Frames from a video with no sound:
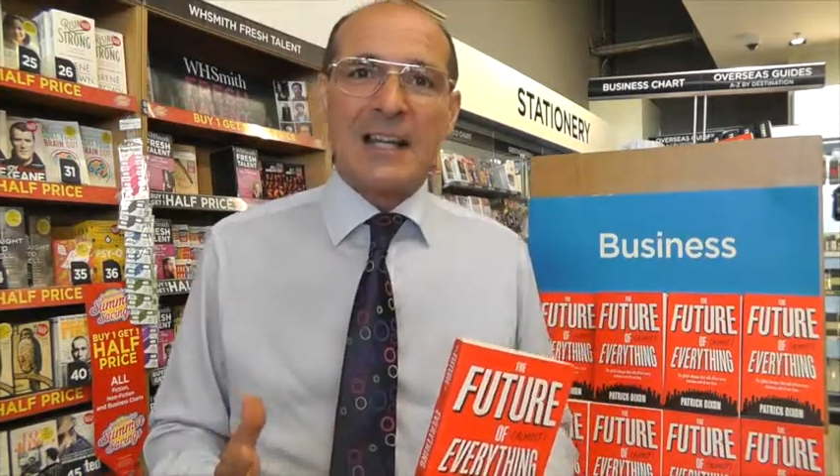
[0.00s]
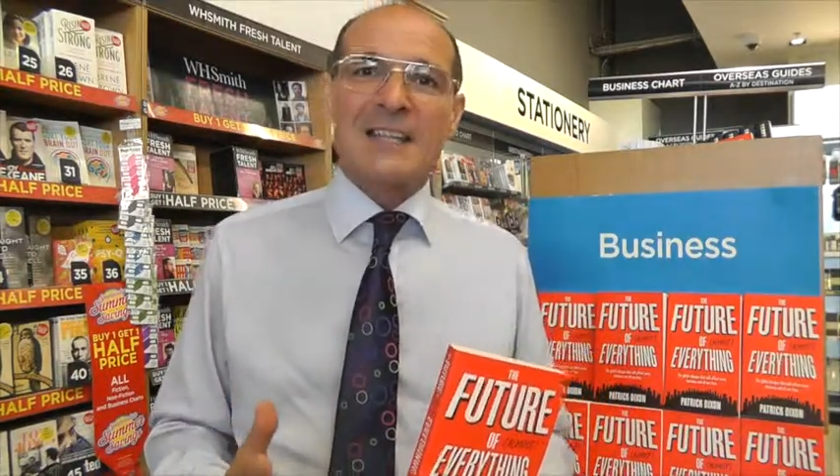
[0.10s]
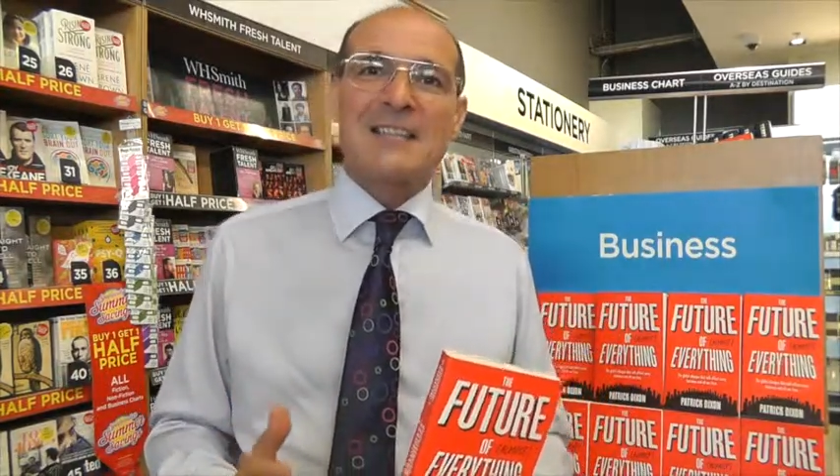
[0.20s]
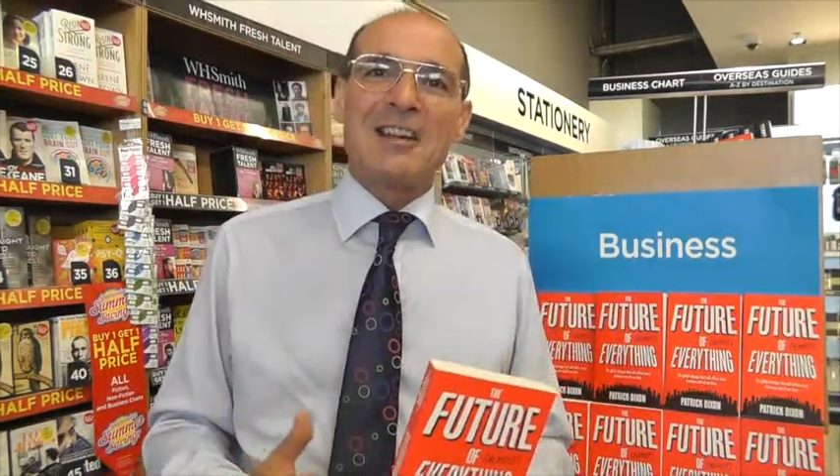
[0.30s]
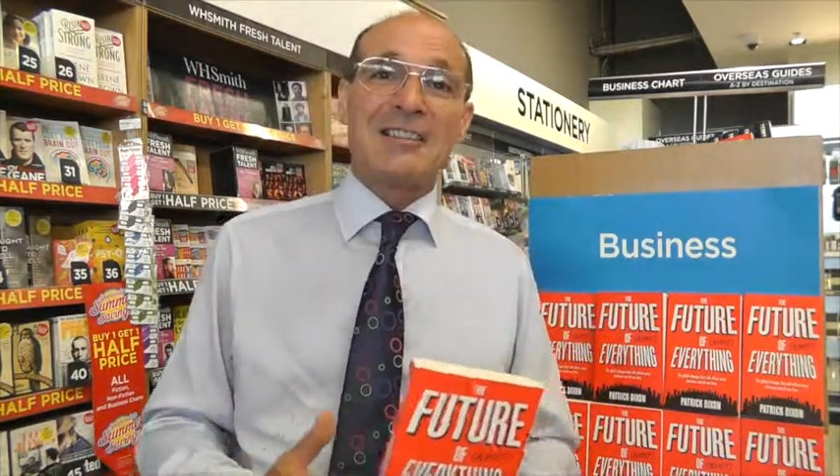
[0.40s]

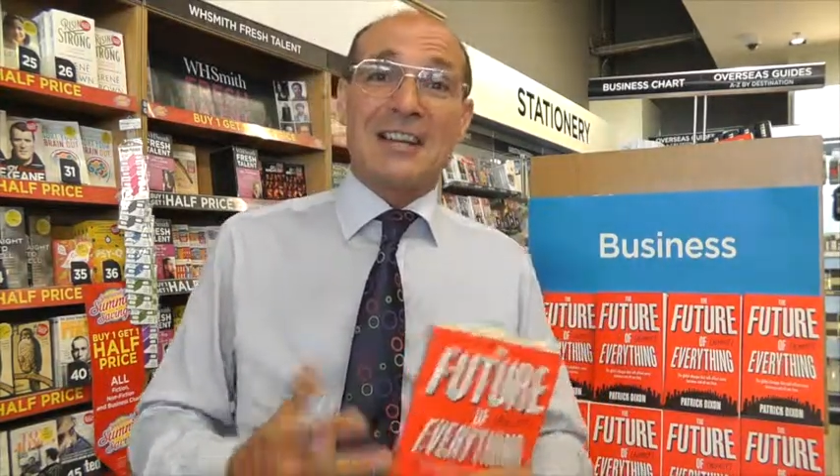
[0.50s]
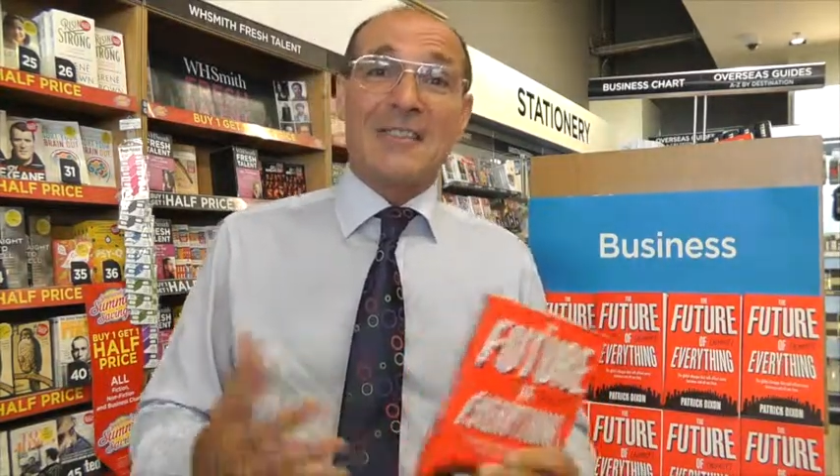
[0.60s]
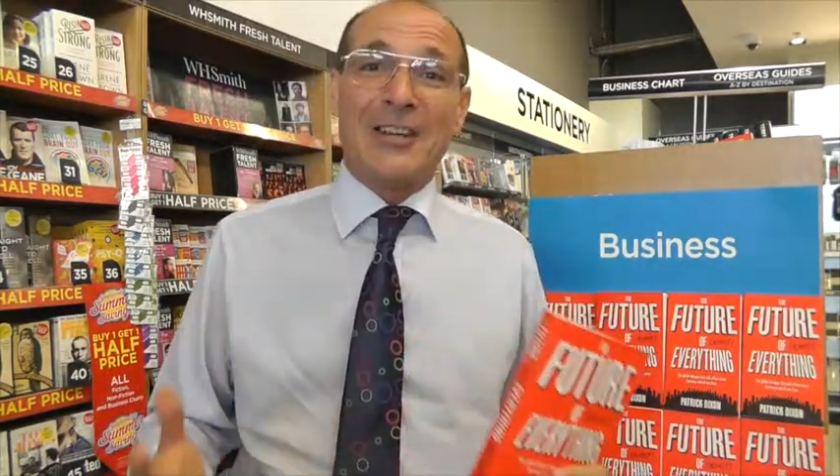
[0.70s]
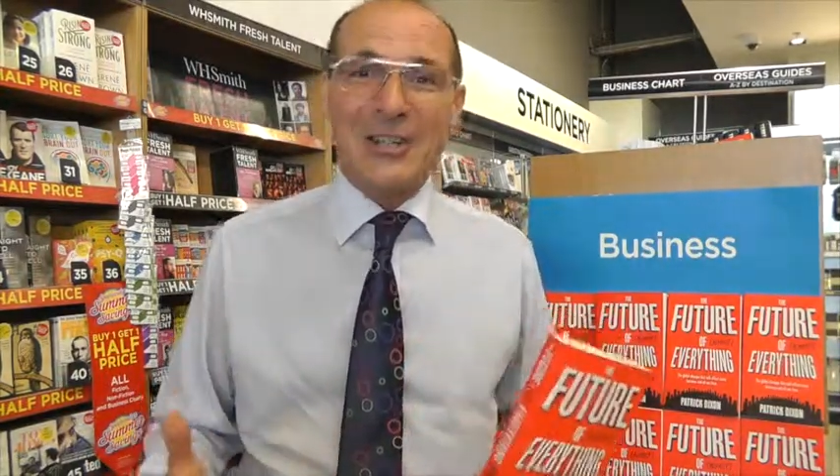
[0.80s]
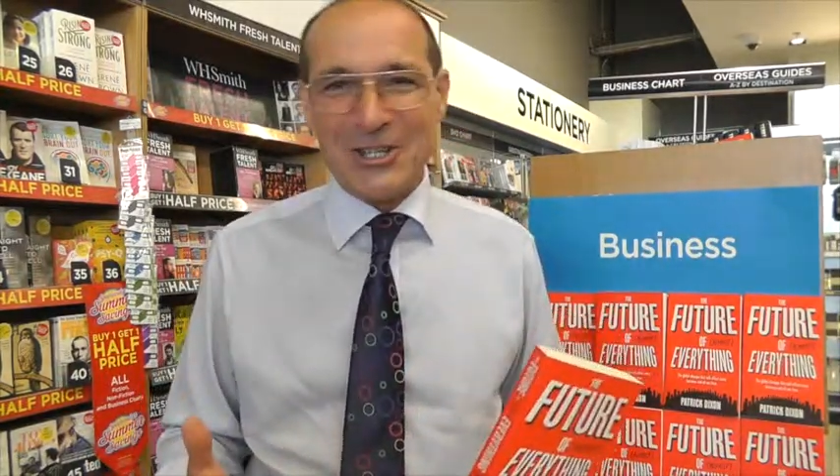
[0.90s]
it's not
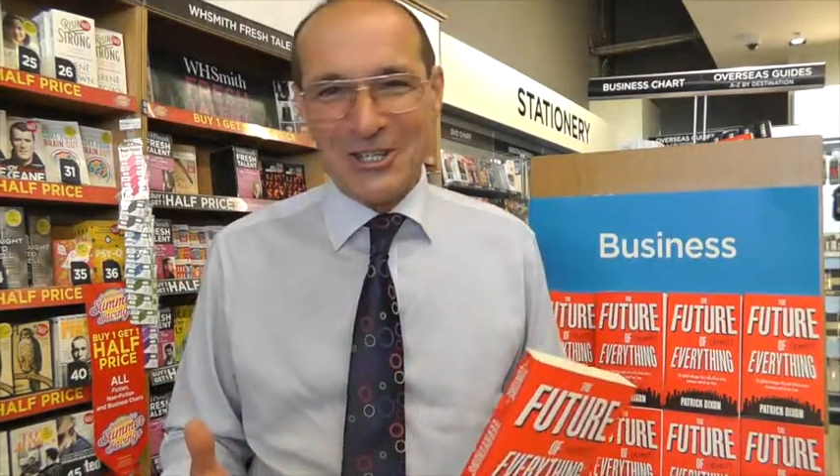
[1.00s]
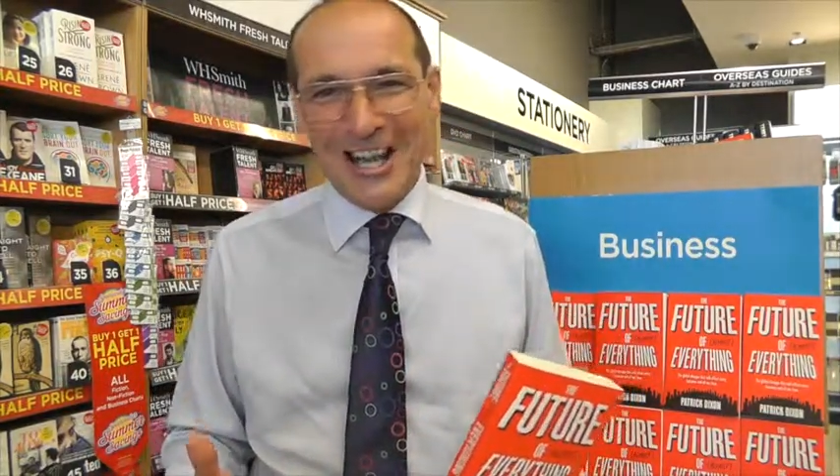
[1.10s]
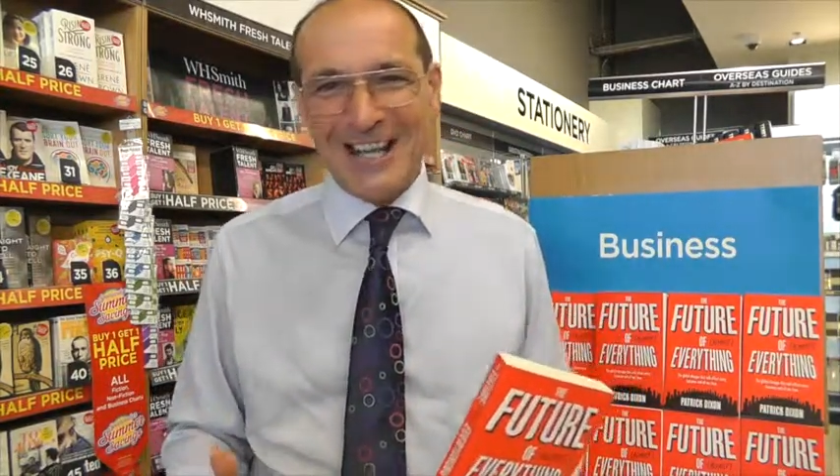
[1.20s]
innovation,